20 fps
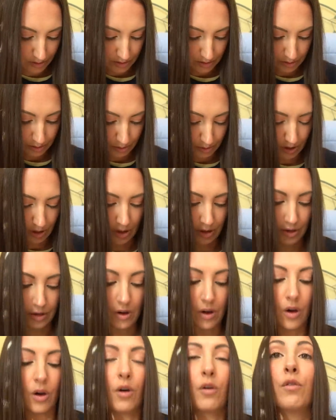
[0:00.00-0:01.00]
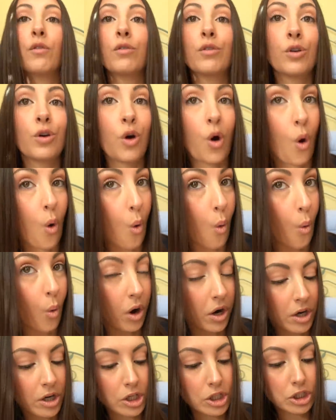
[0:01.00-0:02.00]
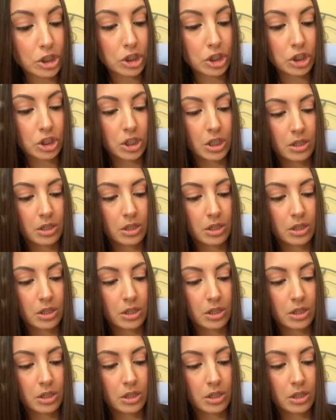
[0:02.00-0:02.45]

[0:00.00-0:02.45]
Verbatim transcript: also got, of course,